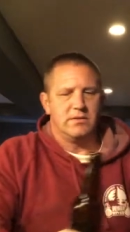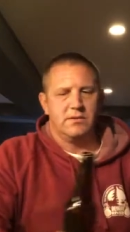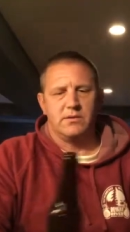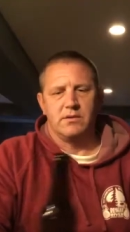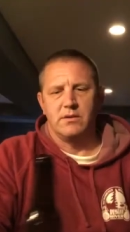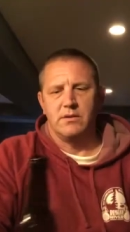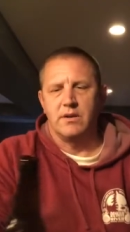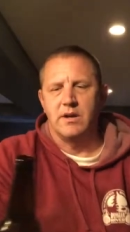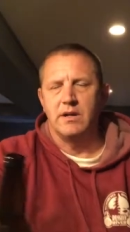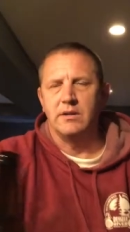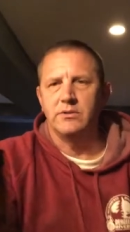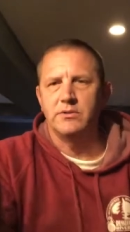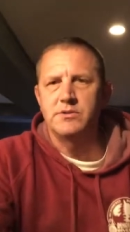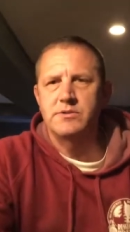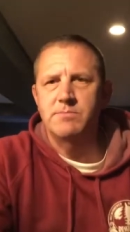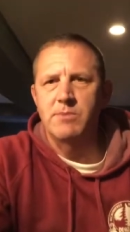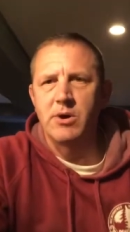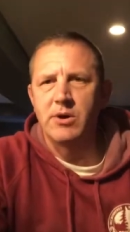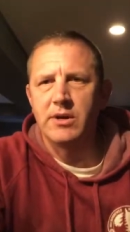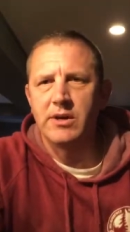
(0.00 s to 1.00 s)
All right, little
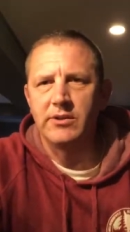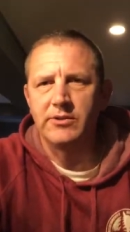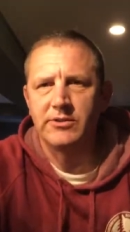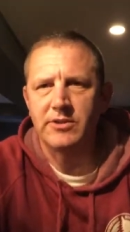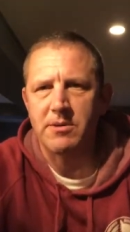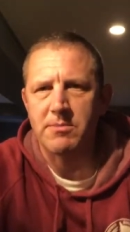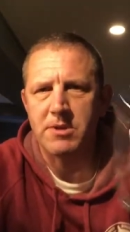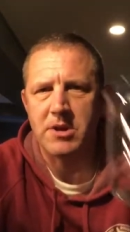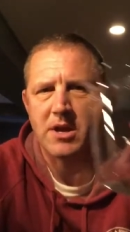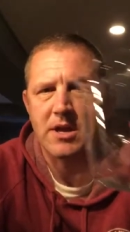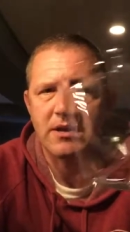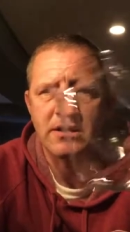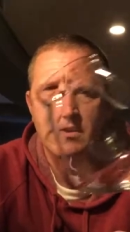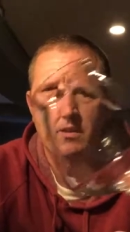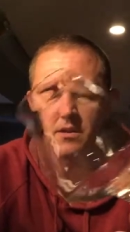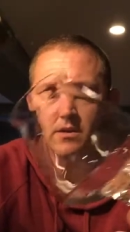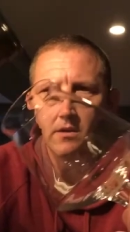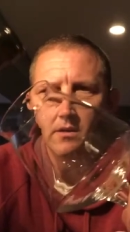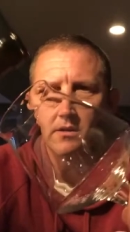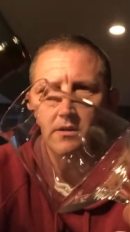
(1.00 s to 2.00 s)
small hiss coming out of
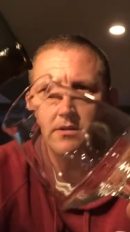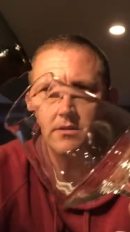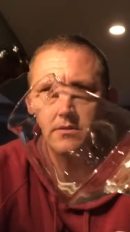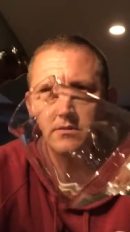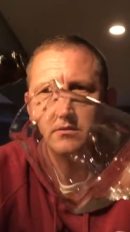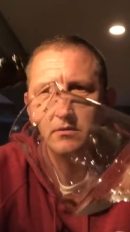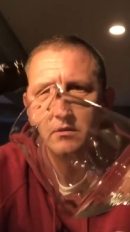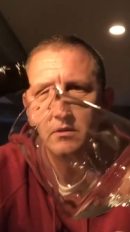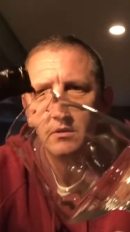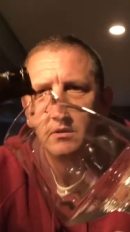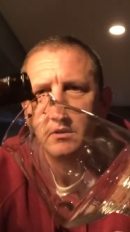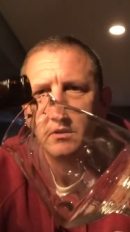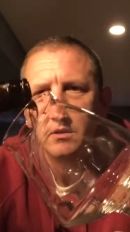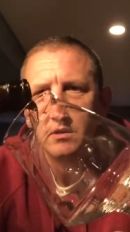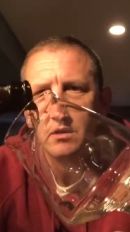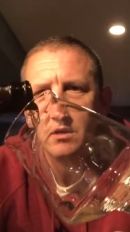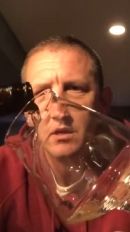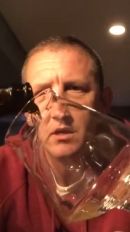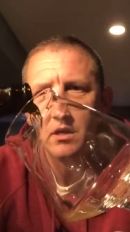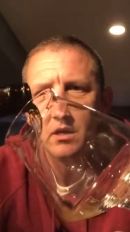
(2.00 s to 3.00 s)
there,
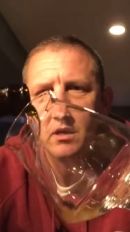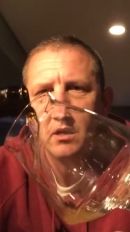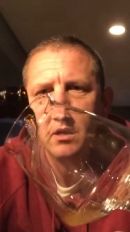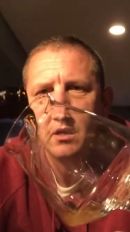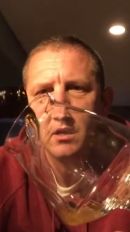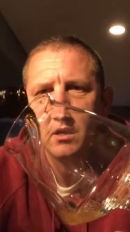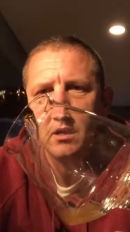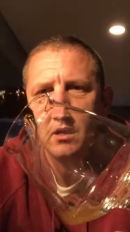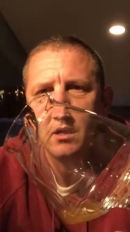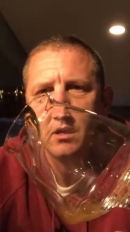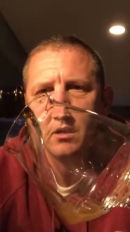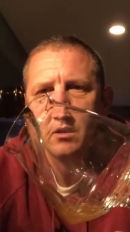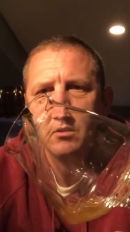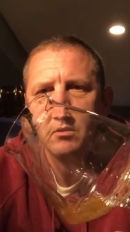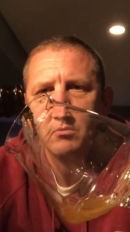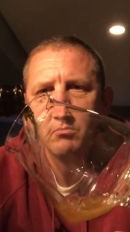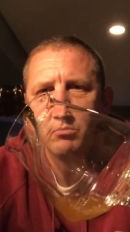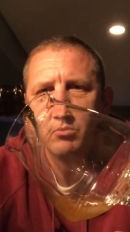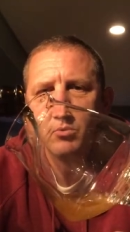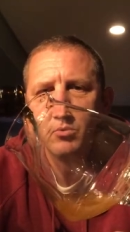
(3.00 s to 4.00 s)
and
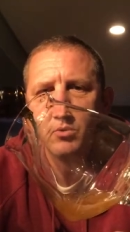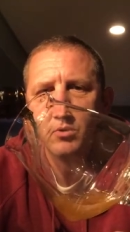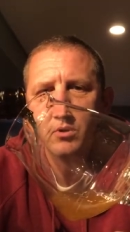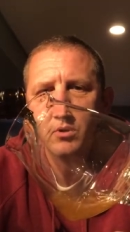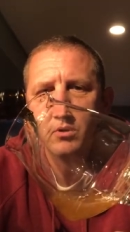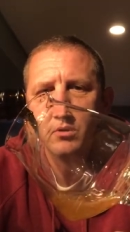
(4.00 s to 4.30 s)
the pour.